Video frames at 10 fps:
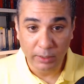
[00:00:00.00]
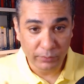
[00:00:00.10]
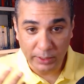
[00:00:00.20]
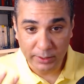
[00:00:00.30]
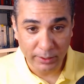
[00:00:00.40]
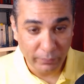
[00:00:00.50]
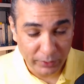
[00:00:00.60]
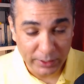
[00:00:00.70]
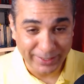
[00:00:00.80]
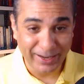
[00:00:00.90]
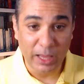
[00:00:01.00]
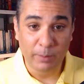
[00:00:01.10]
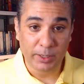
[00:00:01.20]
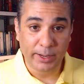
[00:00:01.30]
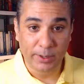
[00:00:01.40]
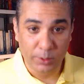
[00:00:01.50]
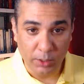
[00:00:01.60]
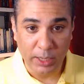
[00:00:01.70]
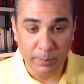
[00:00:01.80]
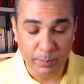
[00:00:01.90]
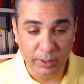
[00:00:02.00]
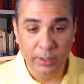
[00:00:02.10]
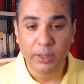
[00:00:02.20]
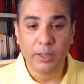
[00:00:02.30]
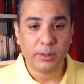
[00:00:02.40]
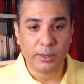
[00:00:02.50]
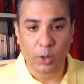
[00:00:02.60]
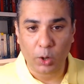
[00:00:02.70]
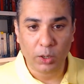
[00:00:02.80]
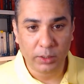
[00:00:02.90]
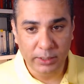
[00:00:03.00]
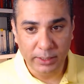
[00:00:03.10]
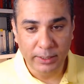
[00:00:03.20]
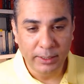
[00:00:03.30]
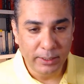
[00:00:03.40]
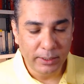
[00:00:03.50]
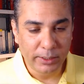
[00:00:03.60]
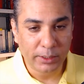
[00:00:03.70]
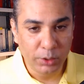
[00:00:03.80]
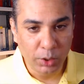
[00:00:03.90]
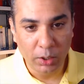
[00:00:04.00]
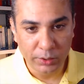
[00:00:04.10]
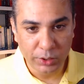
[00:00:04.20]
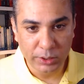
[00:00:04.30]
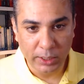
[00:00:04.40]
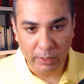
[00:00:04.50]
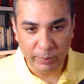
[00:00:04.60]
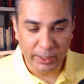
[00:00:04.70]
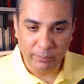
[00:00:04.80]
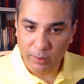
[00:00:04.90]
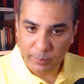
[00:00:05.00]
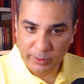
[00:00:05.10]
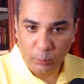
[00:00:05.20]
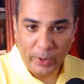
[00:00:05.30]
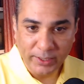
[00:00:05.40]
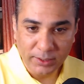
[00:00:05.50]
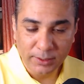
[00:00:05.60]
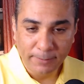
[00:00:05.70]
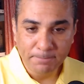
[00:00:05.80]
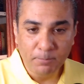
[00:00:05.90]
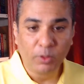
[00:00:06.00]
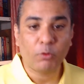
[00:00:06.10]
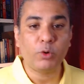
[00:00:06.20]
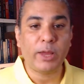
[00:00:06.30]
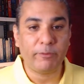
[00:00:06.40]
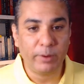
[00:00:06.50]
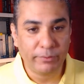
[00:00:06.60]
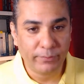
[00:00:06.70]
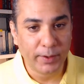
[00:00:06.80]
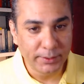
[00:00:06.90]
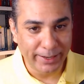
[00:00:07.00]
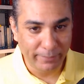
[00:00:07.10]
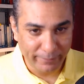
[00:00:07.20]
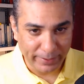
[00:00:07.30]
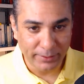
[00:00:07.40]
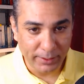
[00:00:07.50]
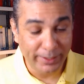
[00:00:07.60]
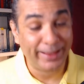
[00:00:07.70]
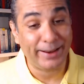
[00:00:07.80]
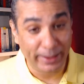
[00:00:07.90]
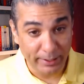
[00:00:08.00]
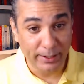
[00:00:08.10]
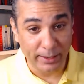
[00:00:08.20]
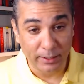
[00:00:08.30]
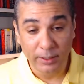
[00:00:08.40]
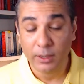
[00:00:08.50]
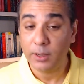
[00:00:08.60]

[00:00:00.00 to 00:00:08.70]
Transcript: If that if this calamity had not happened, then all the technologies that have been developed in the West would have been first invented in India.